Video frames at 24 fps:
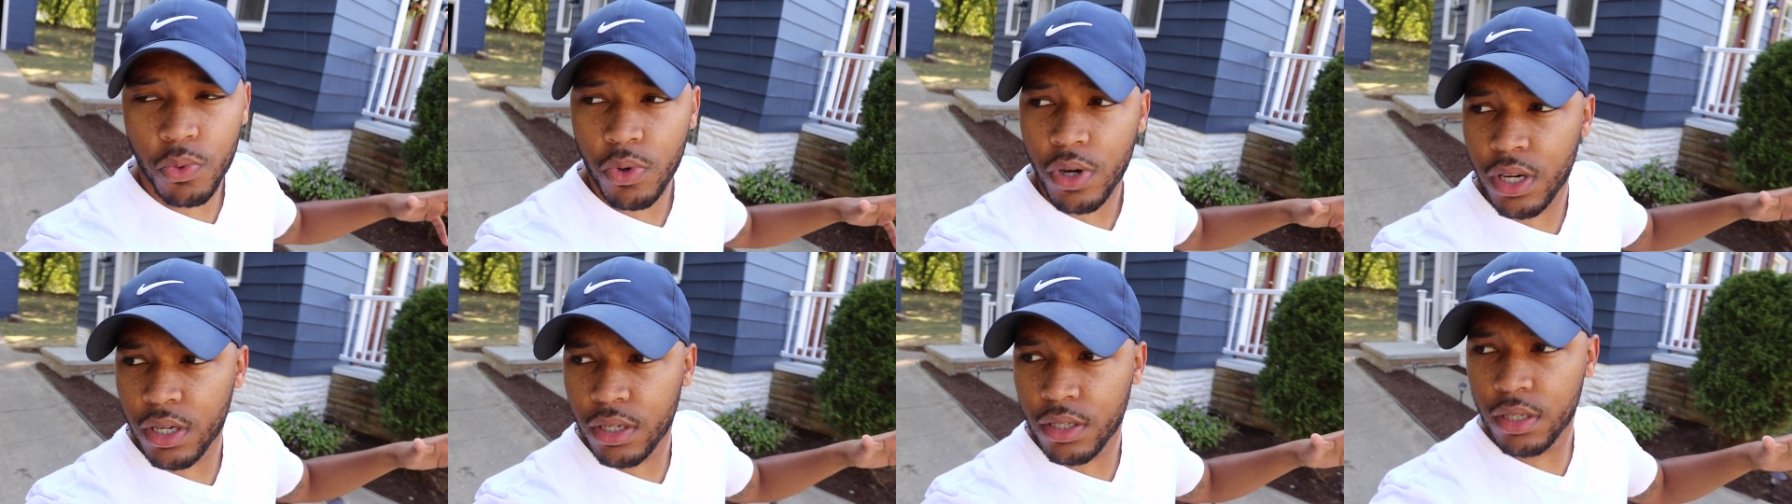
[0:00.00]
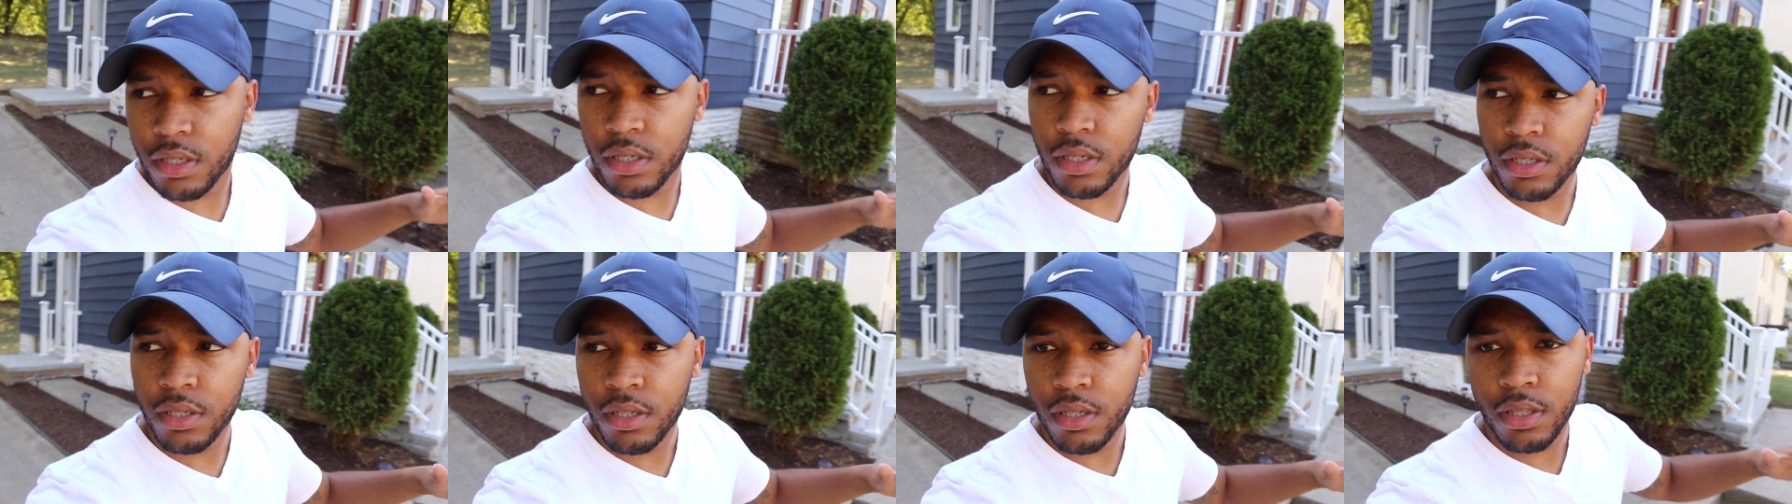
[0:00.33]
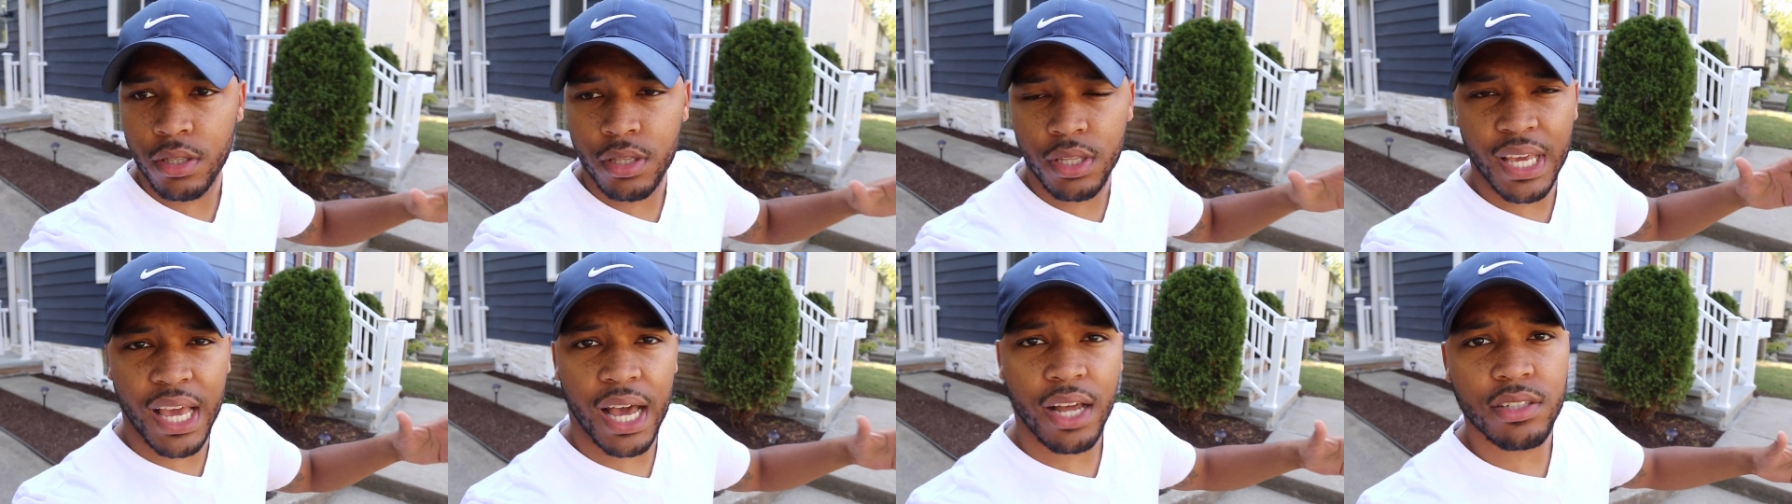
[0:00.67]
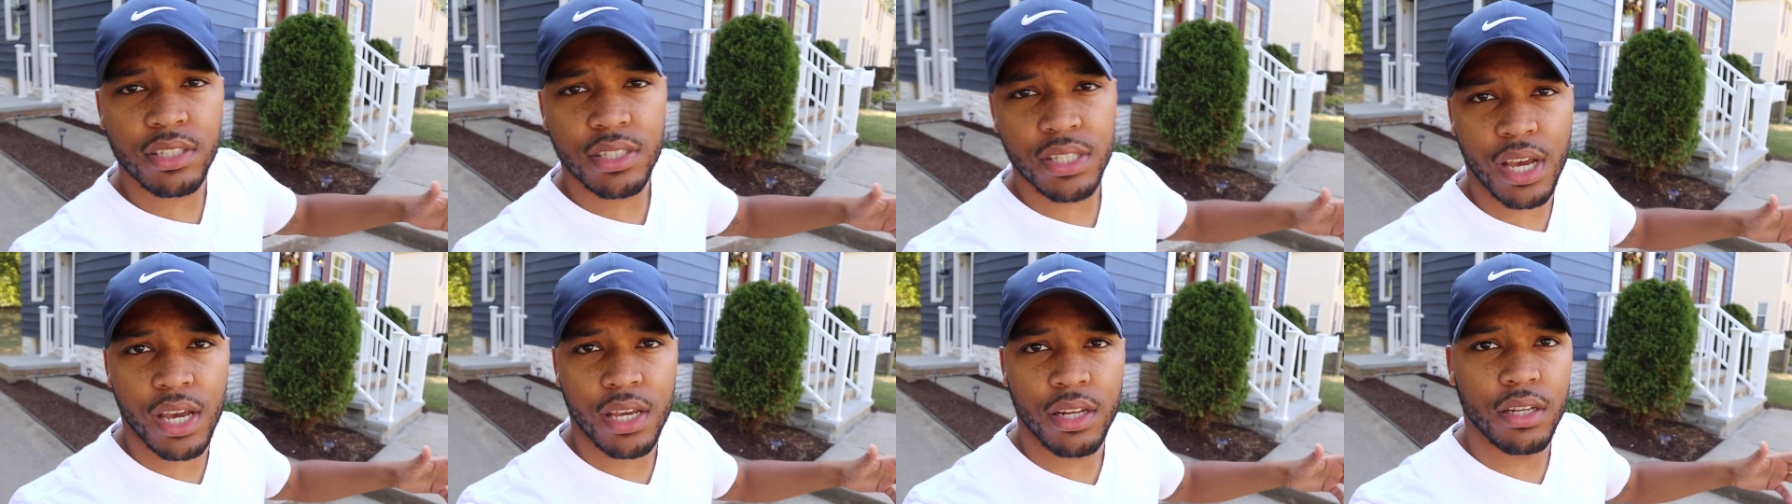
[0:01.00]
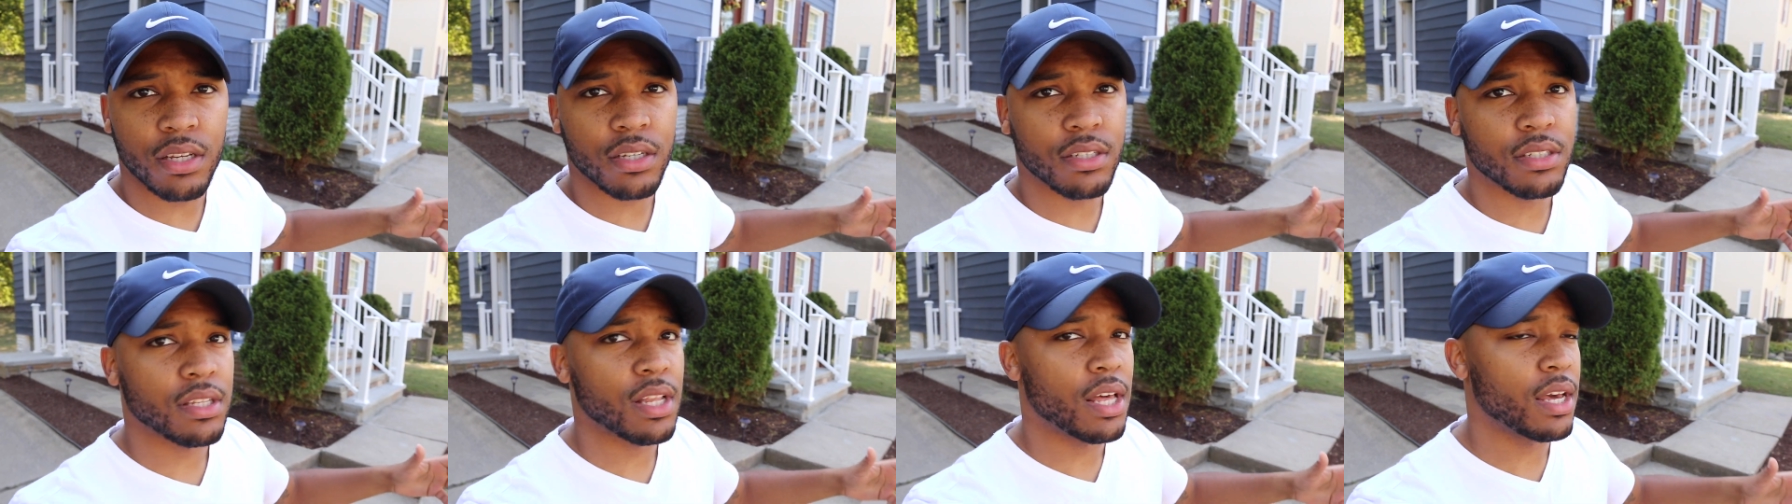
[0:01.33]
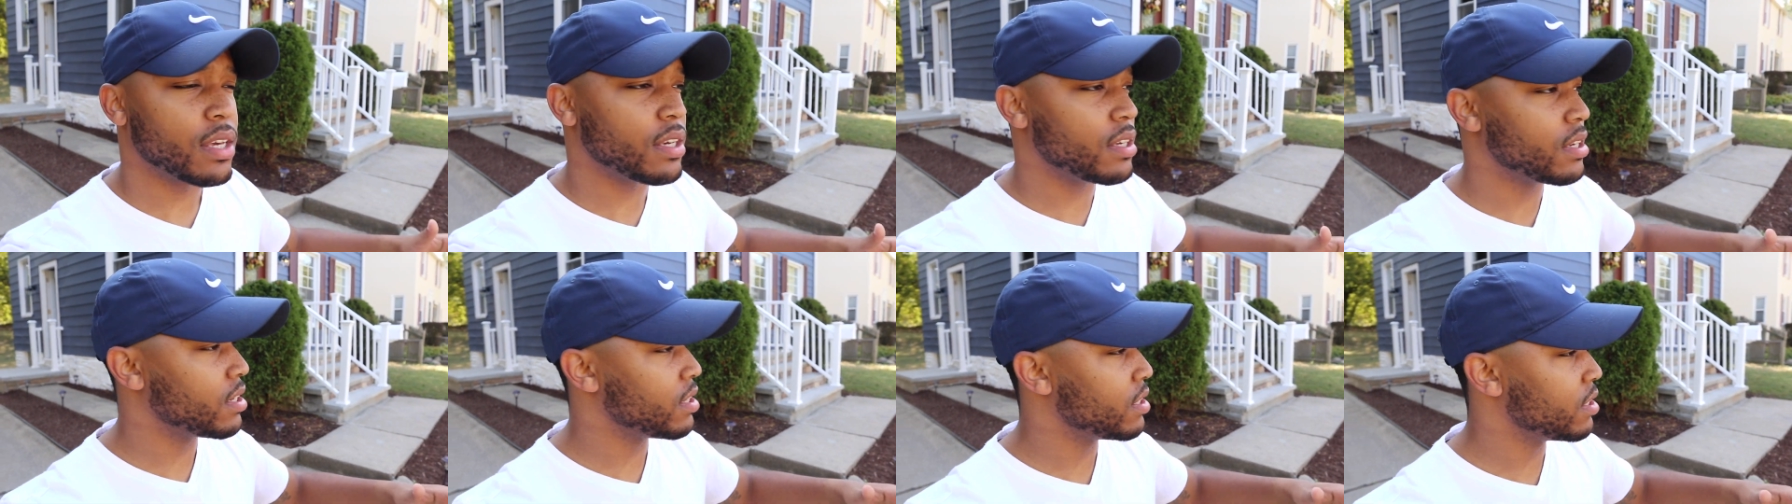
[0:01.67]
what the outside looks
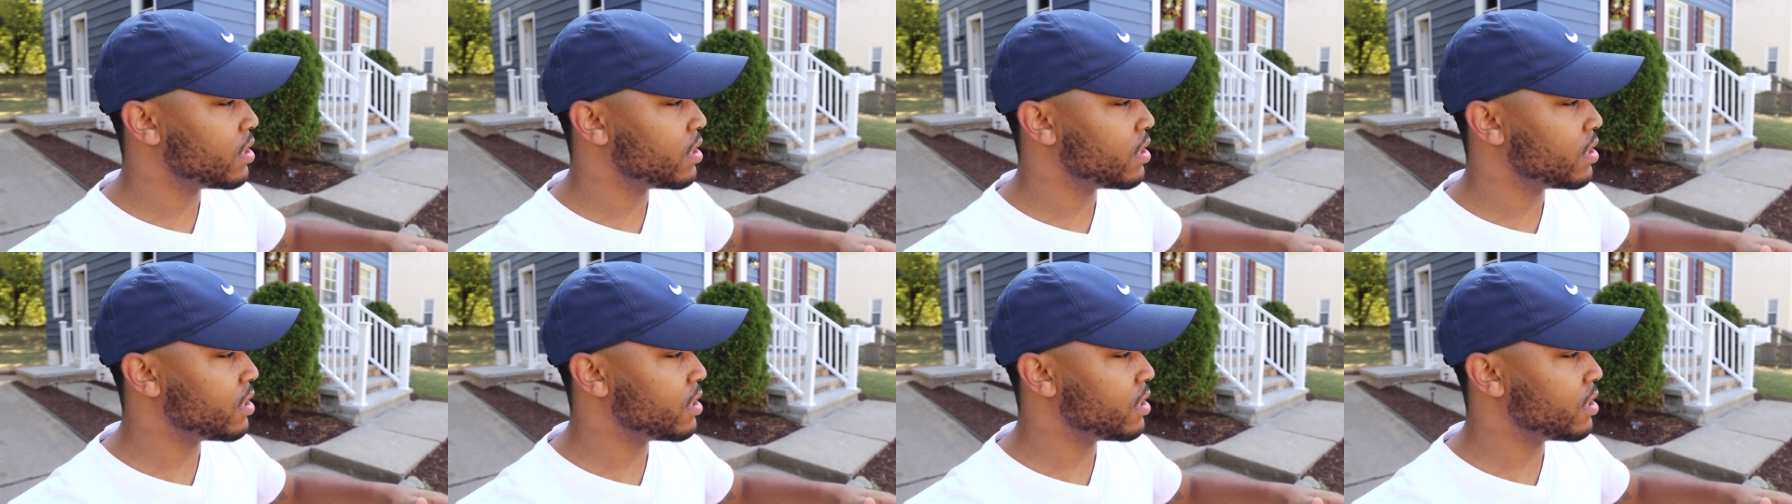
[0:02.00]
like.